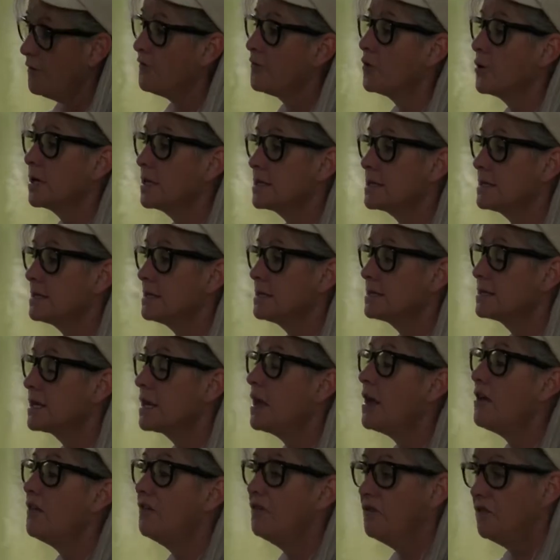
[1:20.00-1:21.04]
For instance,
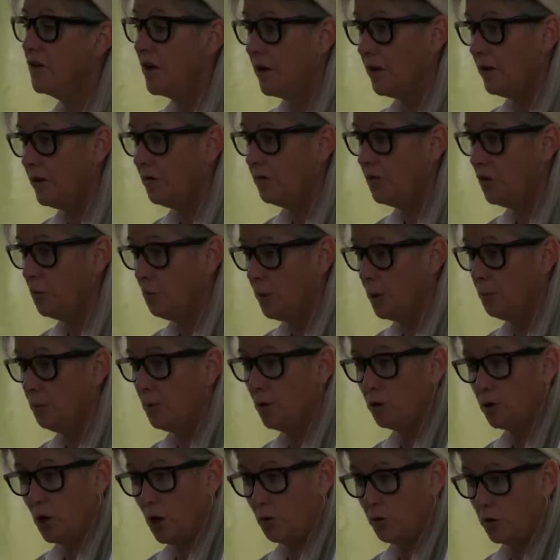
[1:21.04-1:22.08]
very few people
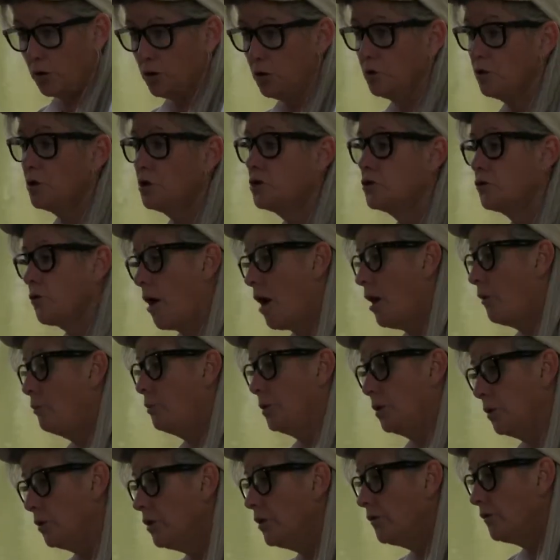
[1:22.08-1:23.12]
know that you can draw
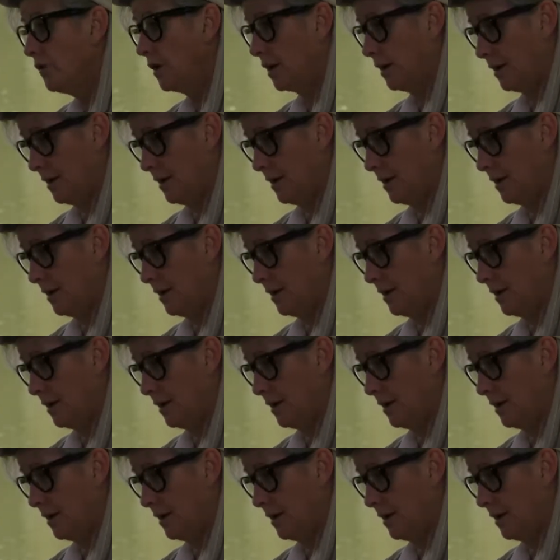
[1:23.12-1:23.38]
beautifully,